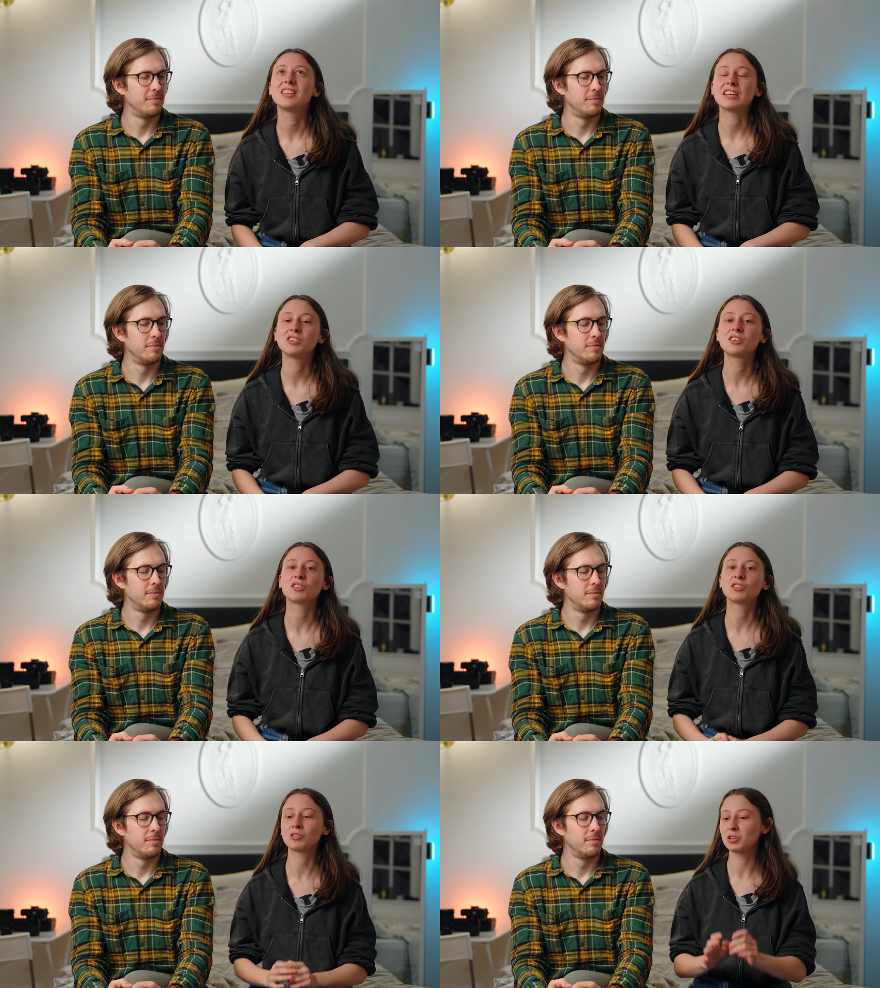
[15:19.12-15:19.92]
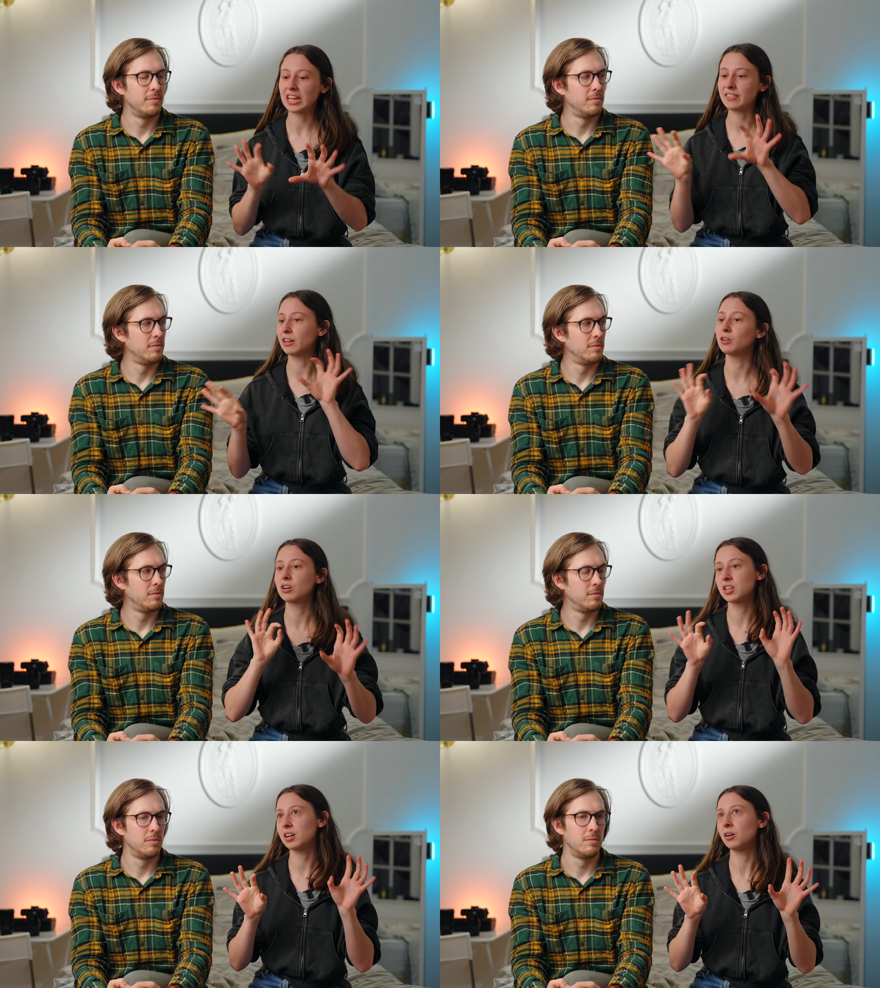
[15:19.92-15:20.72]
Speaker 1: this study, and they
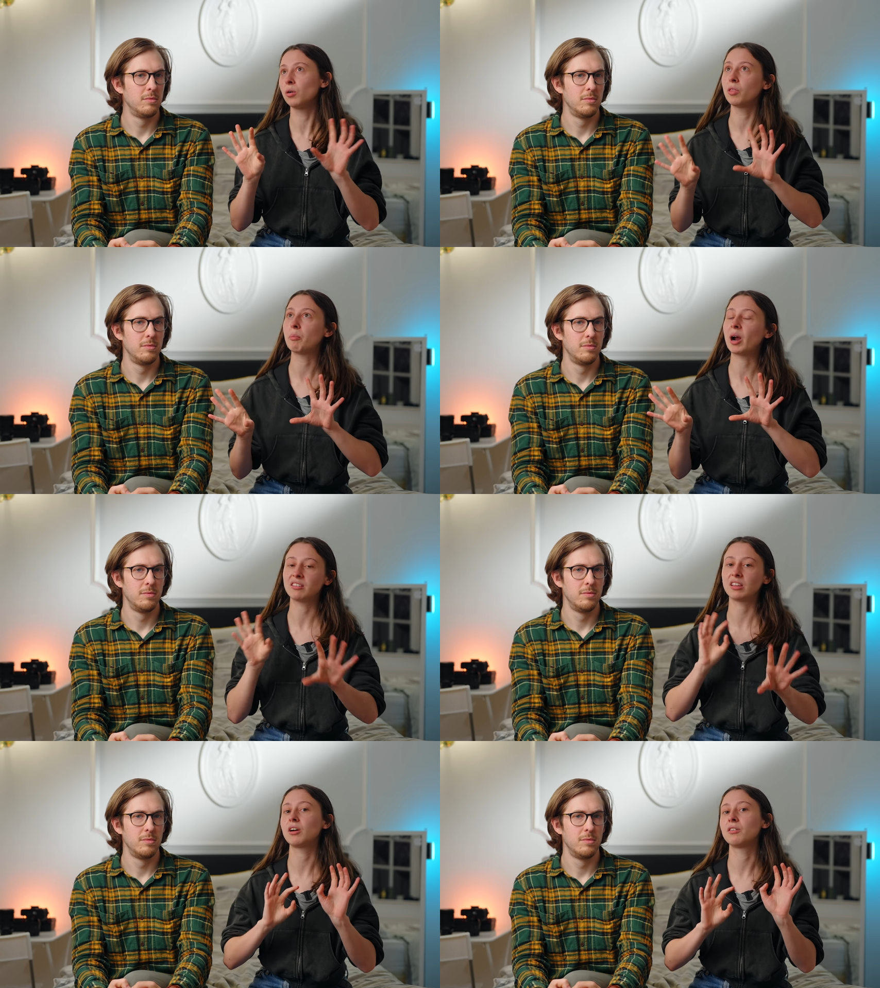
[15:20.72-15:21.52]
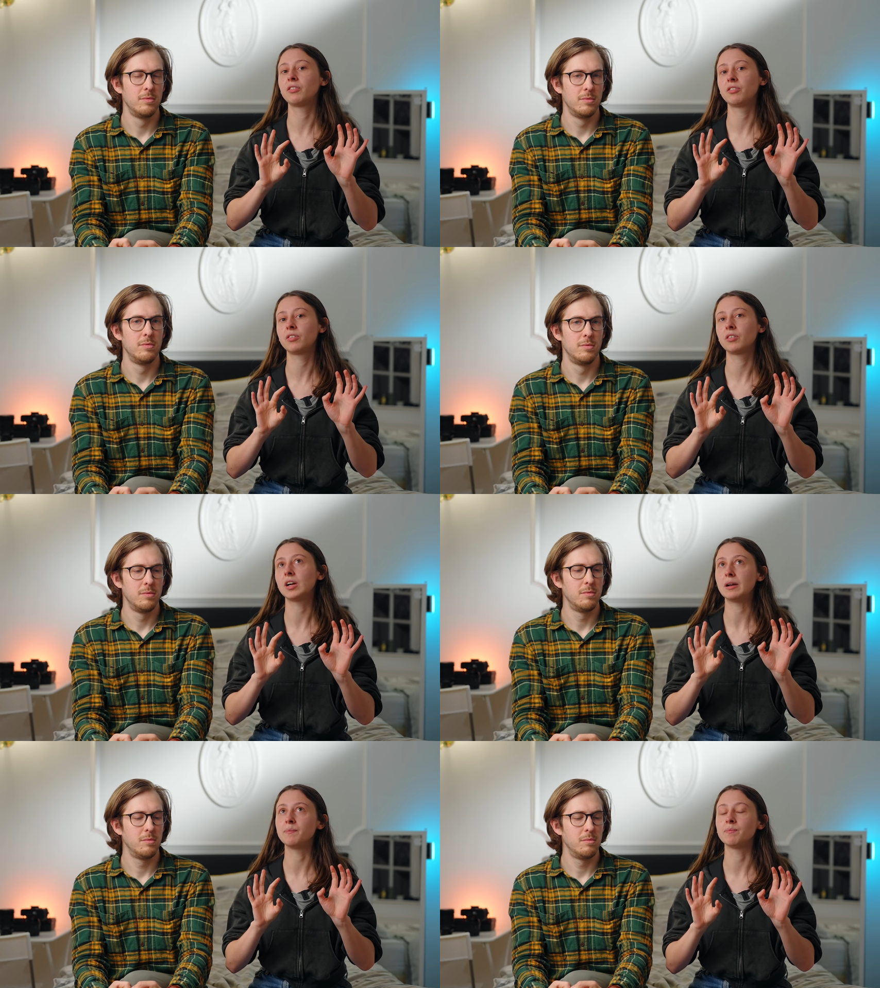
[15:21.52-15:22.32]
looked at all the pricing of
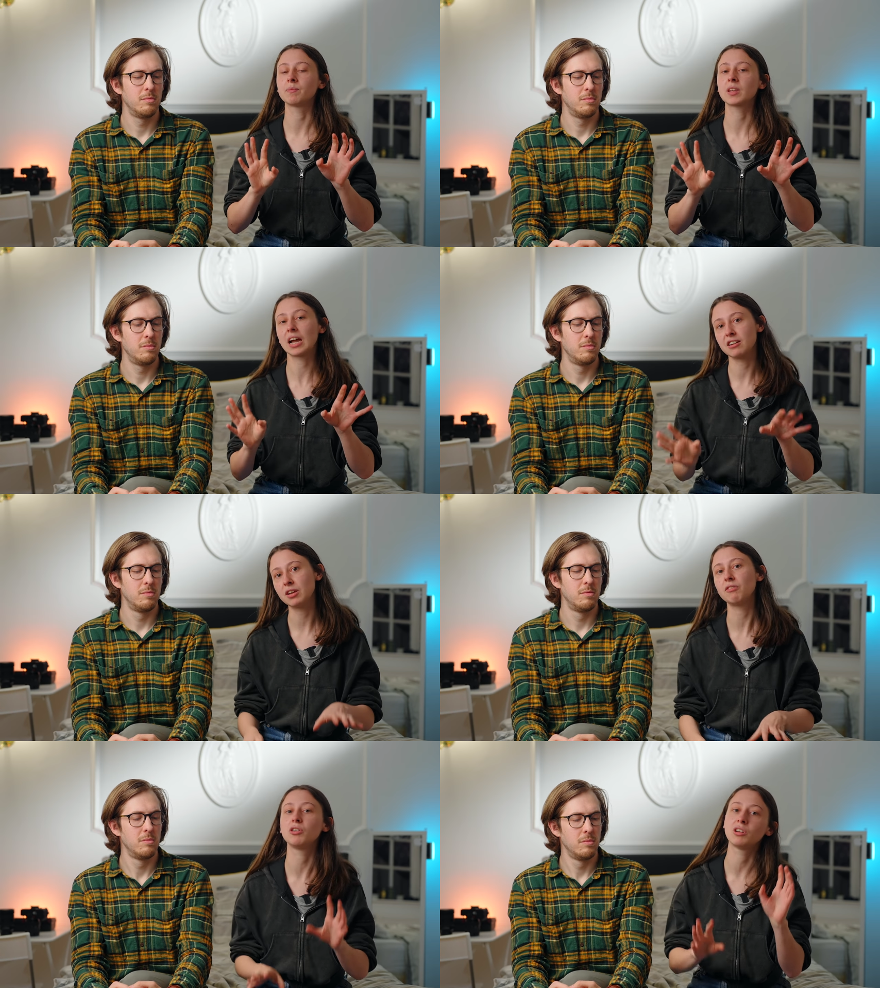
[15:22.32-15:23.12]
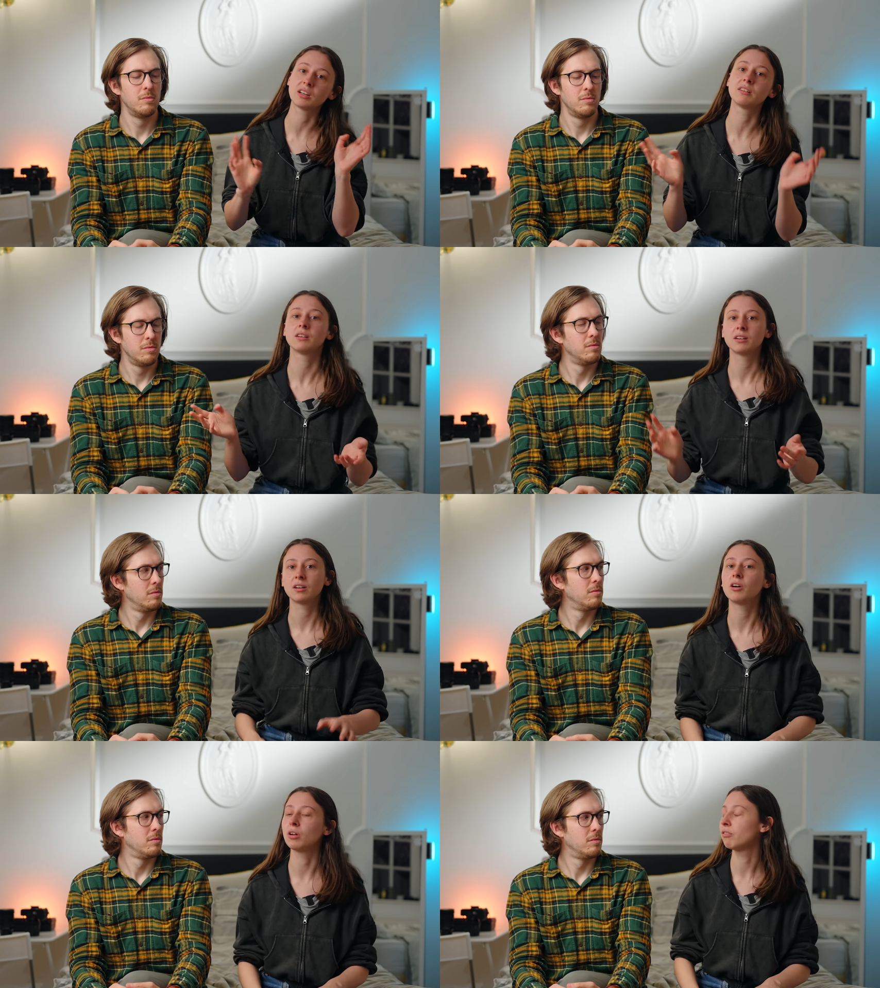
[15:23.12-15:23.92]
canteen food in
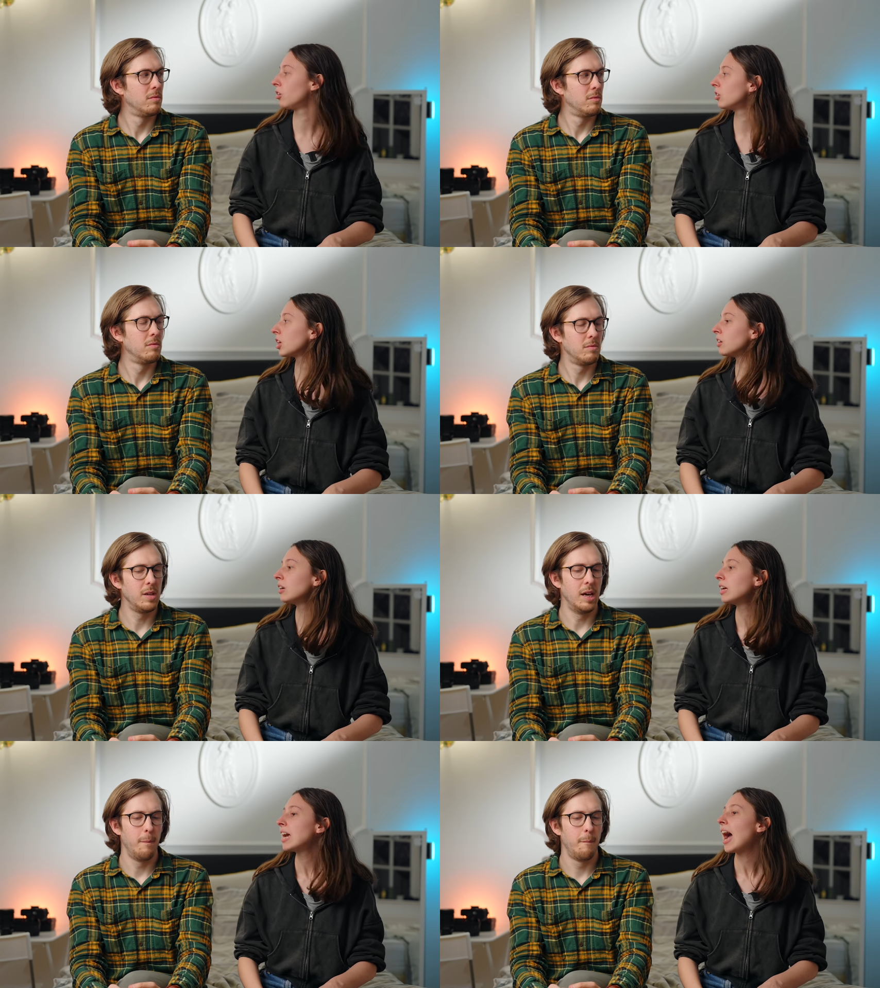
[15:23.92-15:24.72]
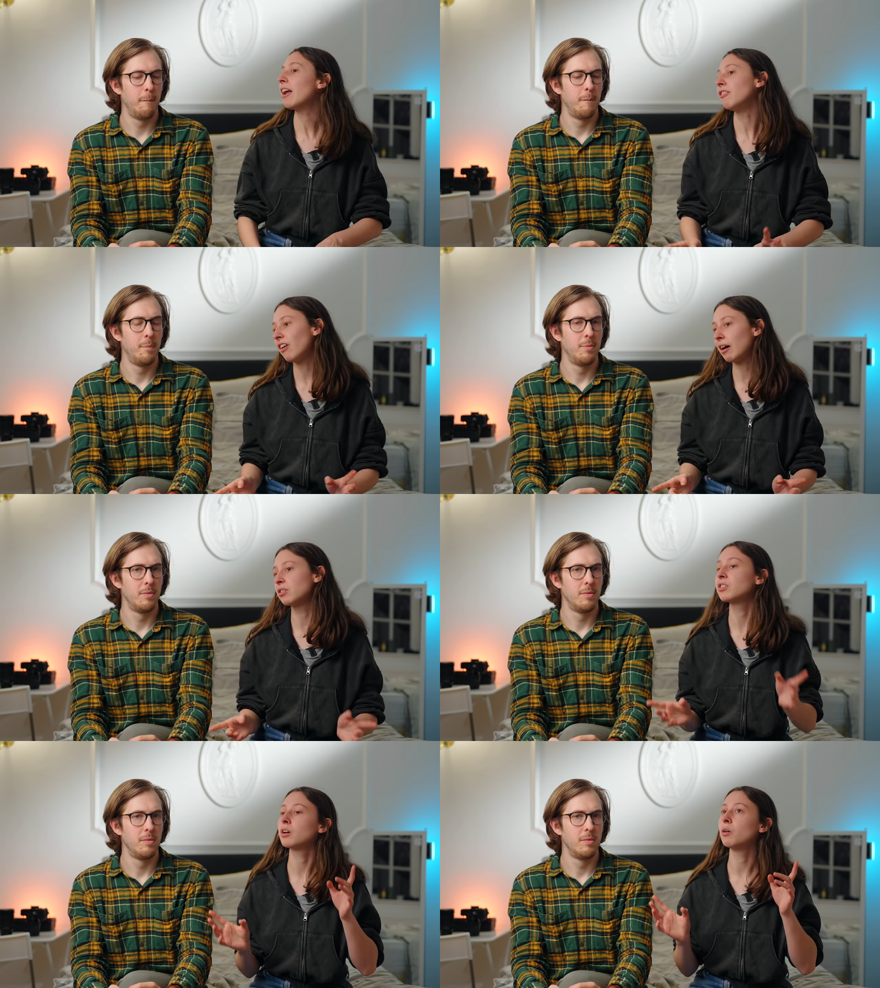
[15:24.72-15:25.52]
all of London, and
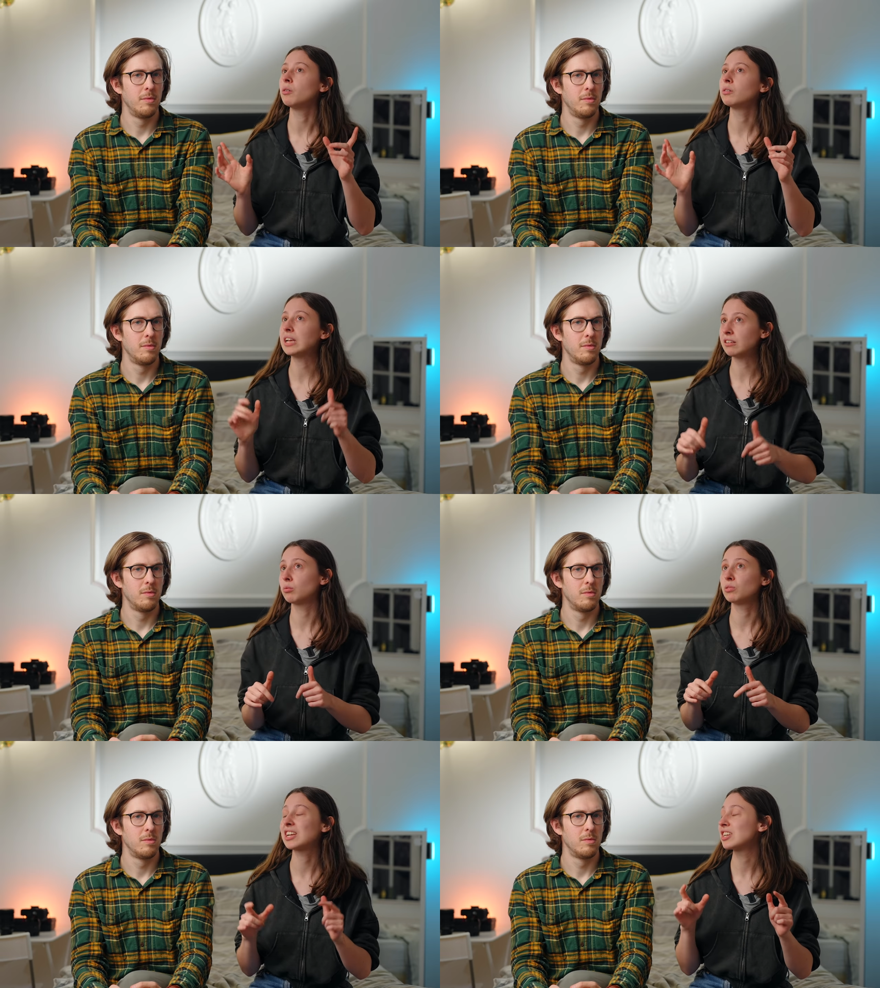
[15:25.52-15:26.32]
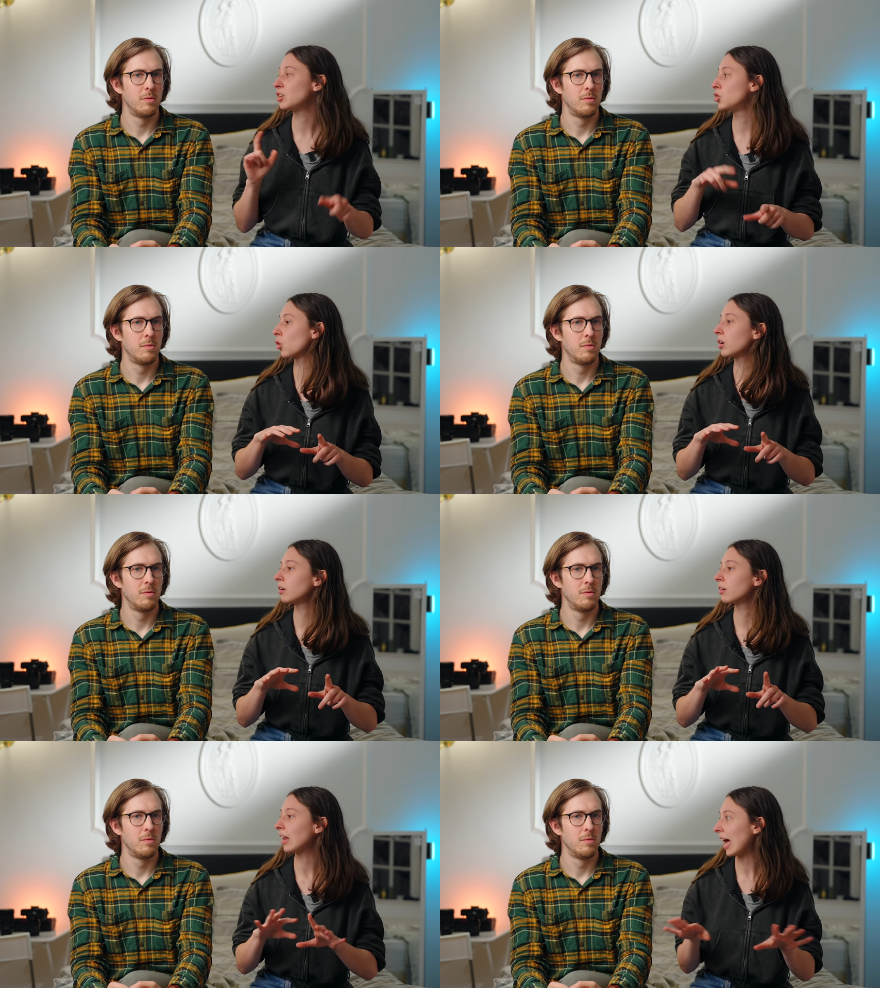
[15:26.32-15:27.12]
found that Kingston was actually joint